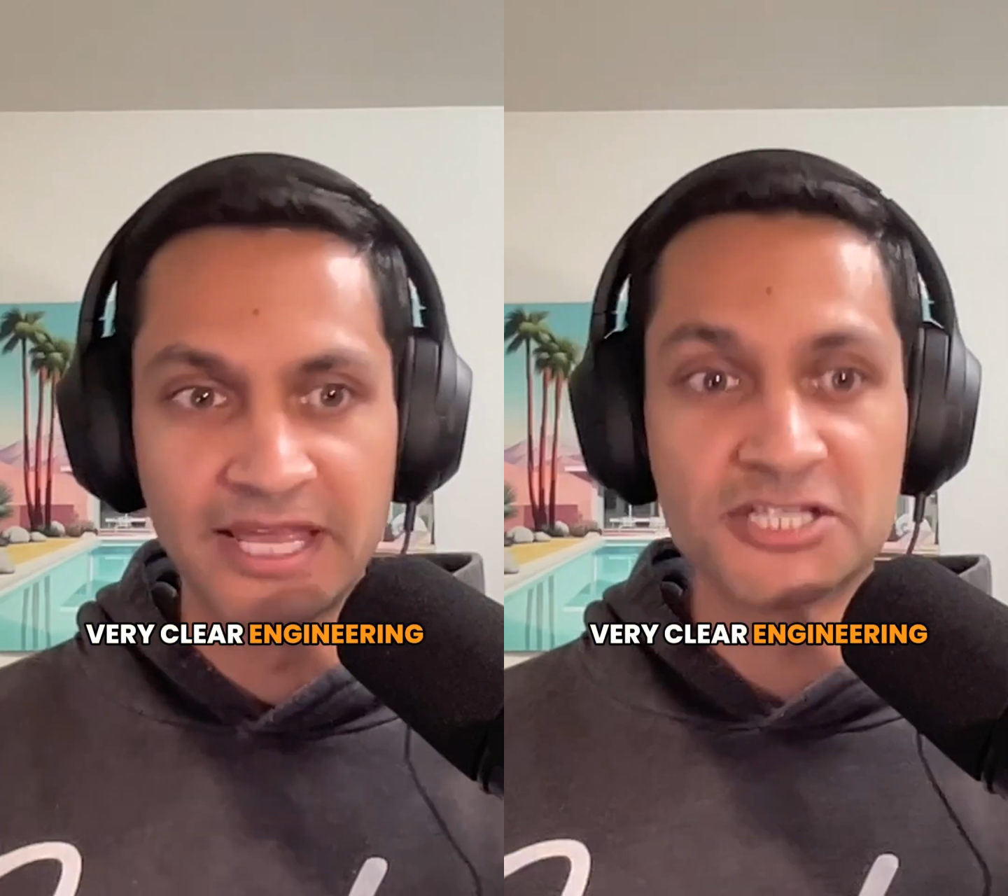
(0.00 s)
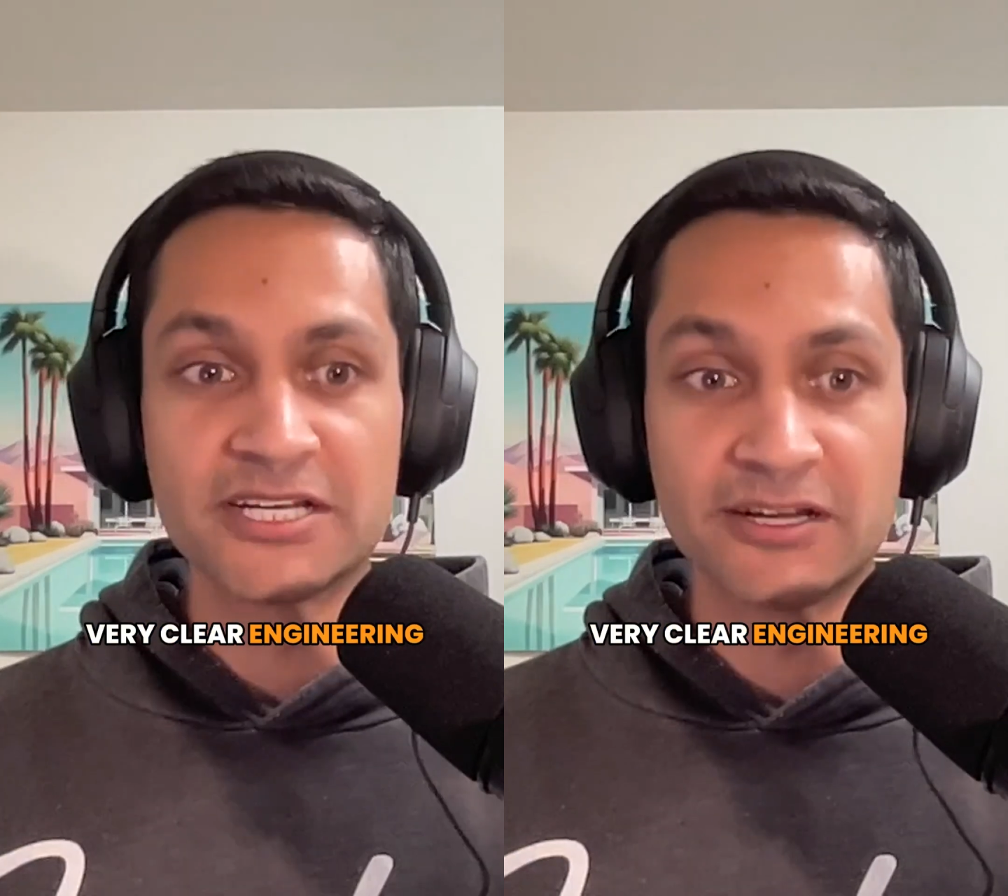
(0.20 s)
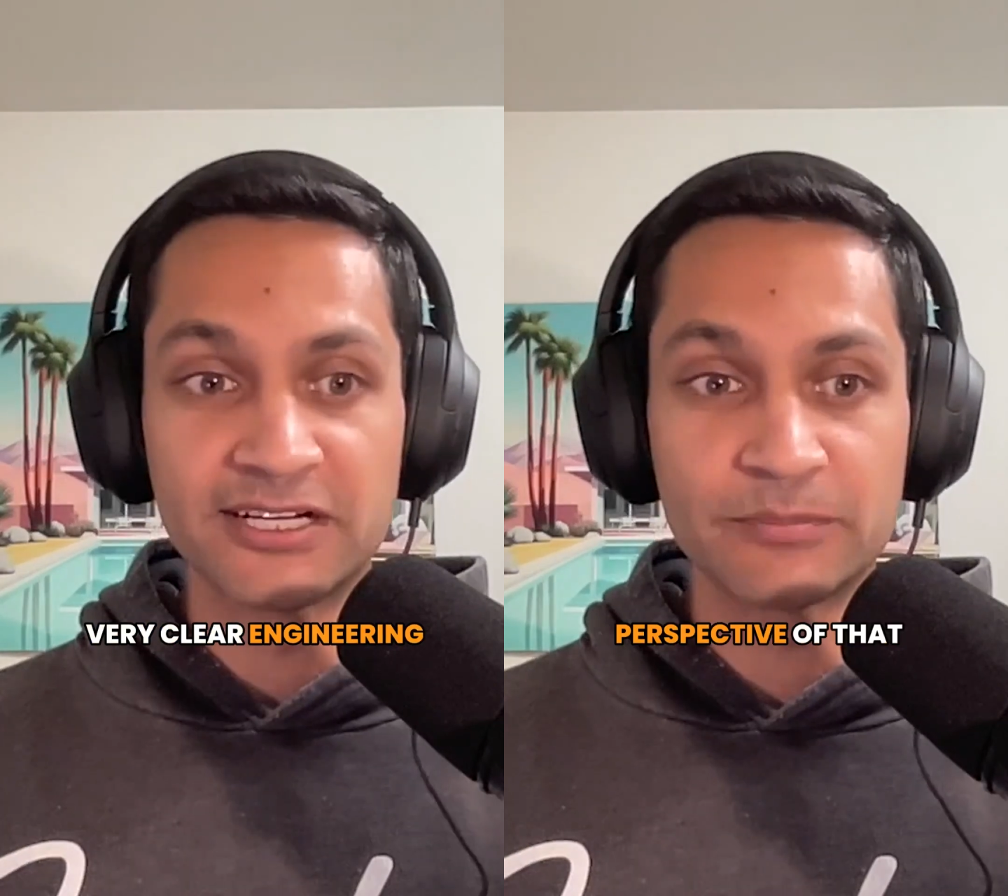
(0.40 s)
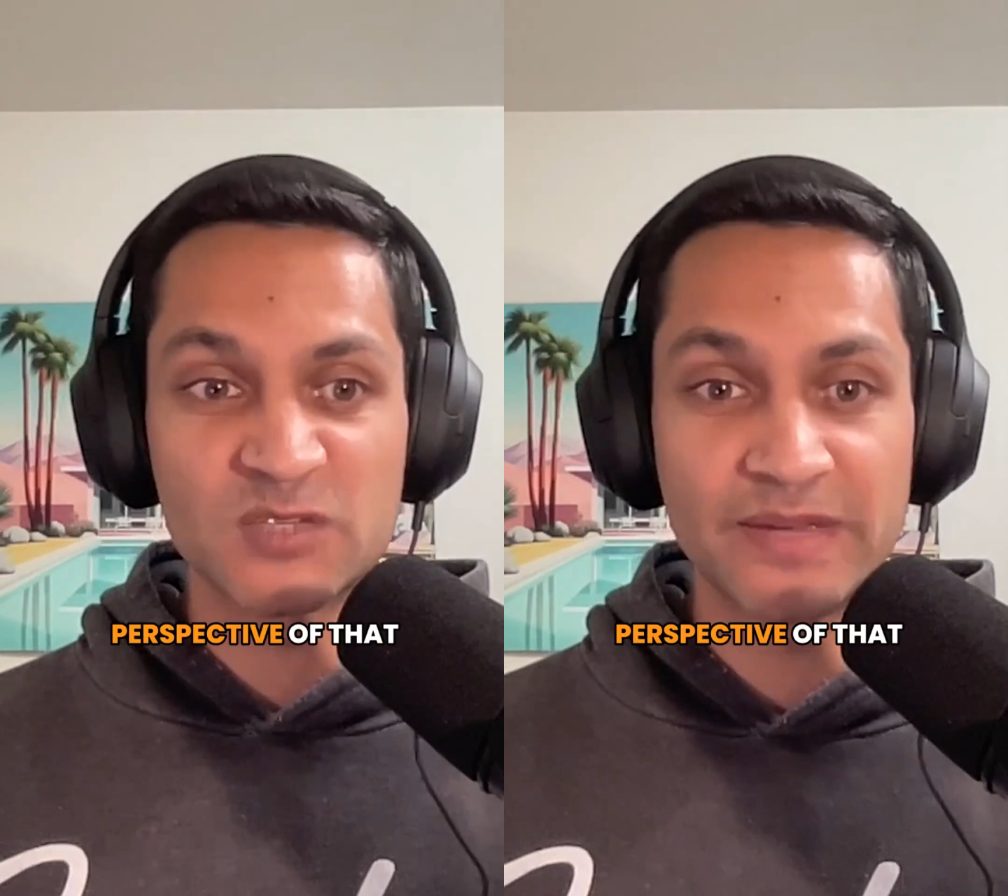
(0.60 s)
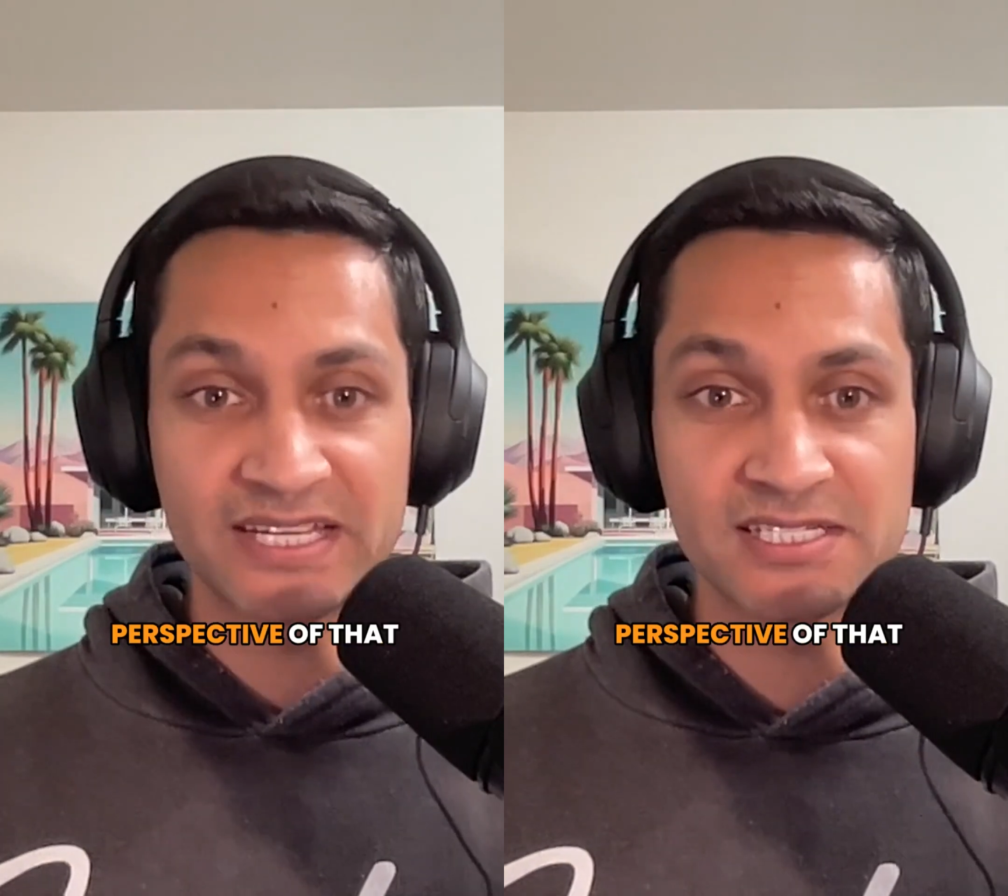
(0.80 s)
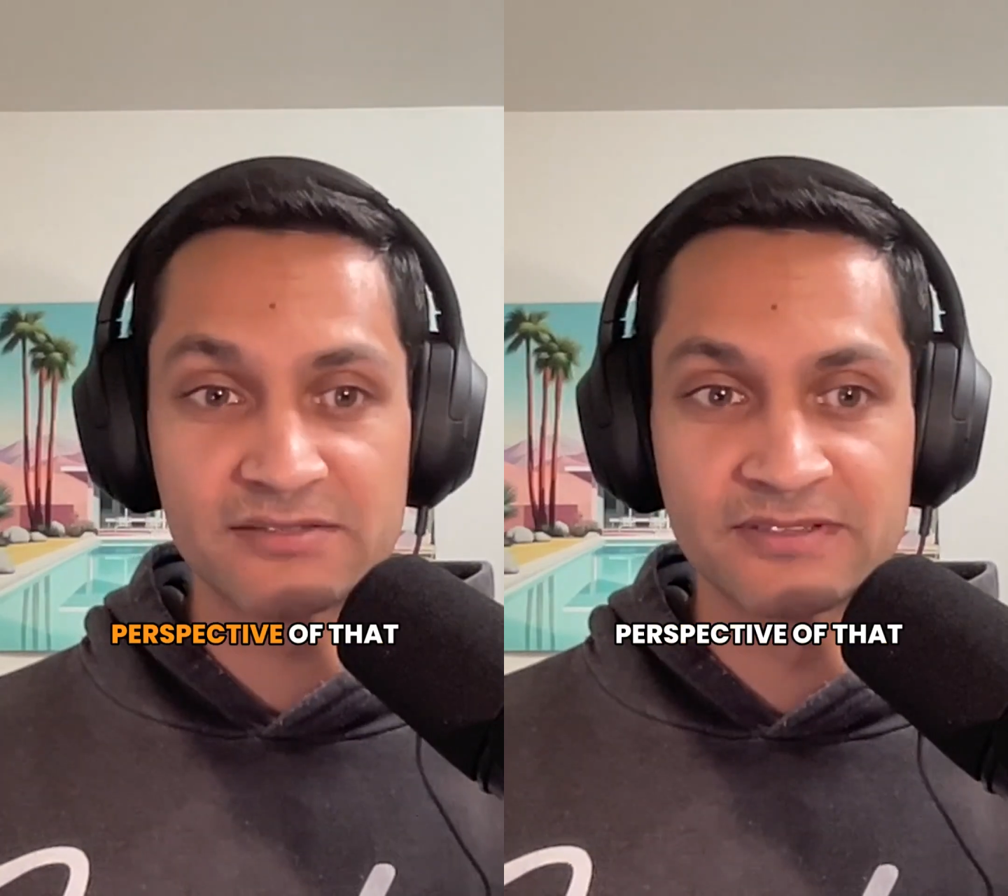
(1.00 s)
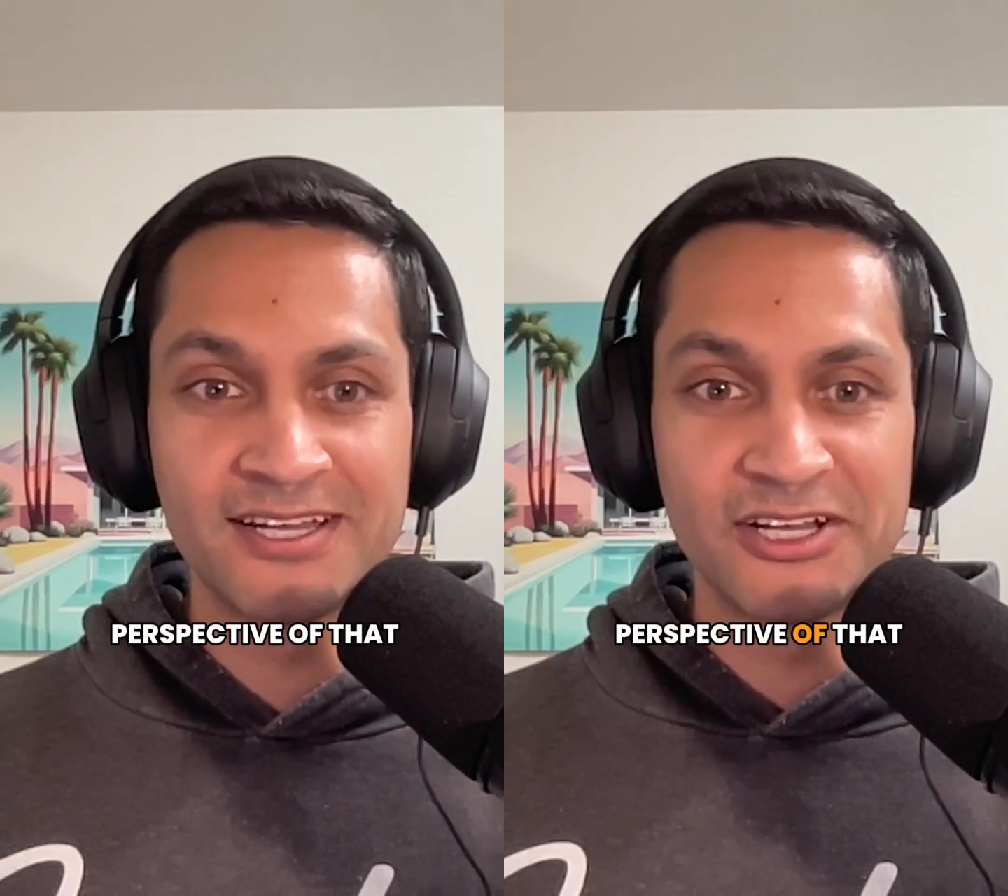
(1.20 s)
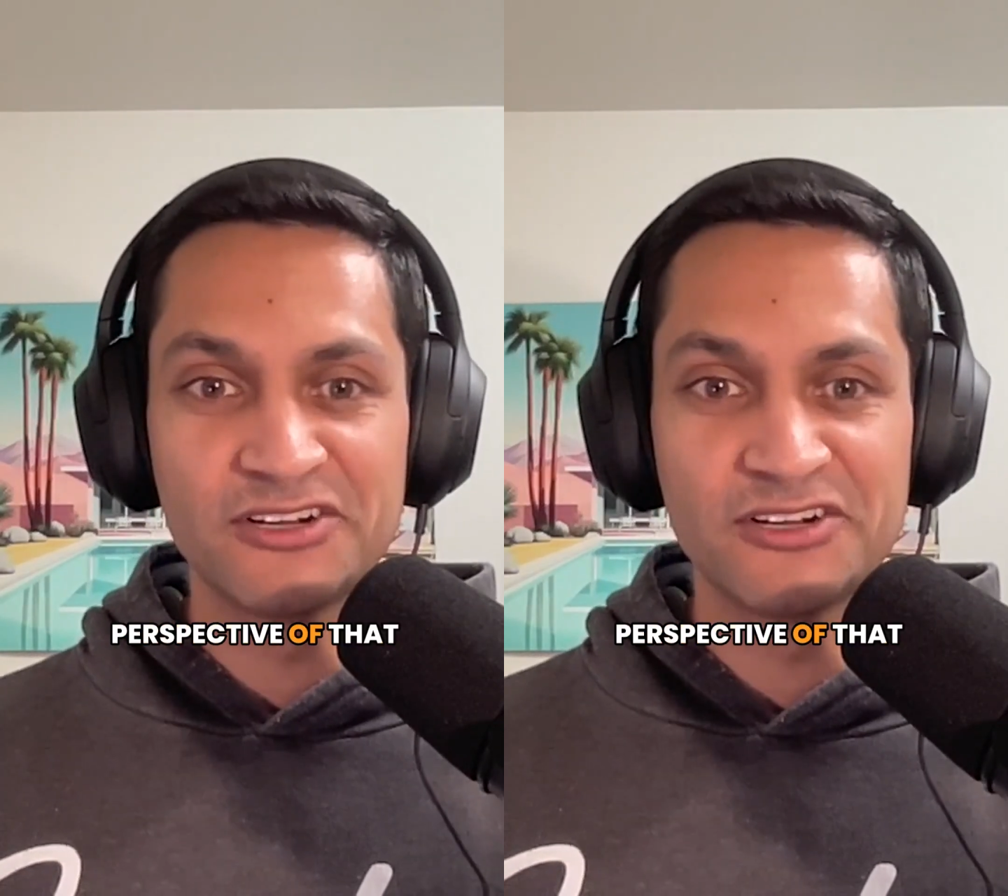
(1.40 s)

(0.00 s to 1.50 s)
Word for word: engineering perspective